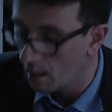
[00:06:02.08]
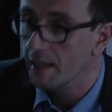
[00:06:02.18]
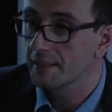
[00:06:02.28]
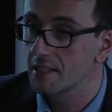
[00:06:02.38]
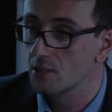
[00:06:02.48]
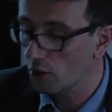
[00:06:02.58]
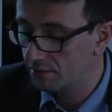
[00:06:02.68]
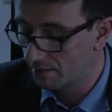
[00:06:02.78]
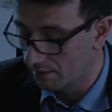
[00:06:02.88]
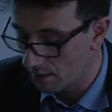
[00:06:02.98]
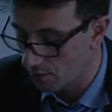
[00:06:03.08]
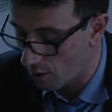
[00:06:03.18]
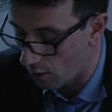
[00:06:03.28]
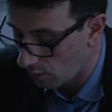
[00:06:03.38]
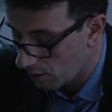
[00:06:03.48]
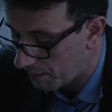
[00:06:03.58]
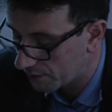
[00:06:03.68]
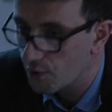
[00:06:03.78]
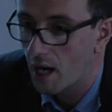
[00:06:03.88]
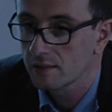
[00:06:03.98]
It is not a roll,
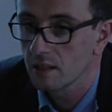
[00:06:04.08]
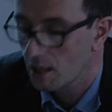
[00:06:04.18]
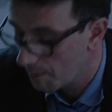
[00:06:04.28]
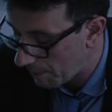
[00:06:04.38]
but rather a